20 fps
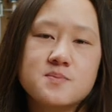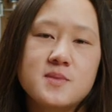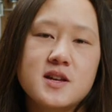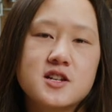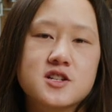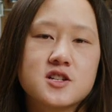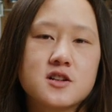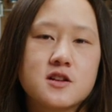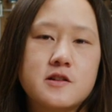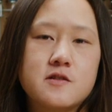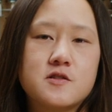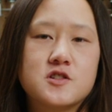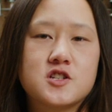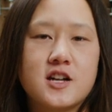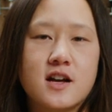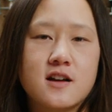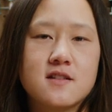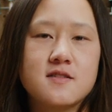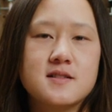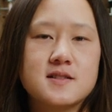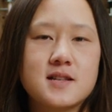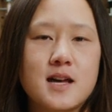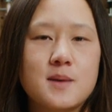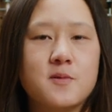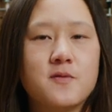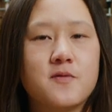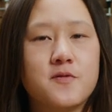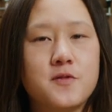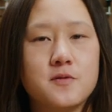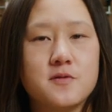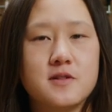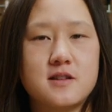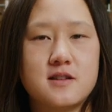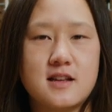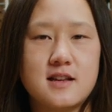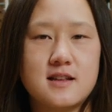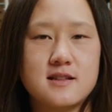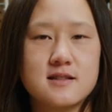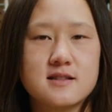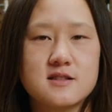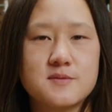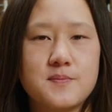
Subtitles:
make sure you check the type of fuel it needs.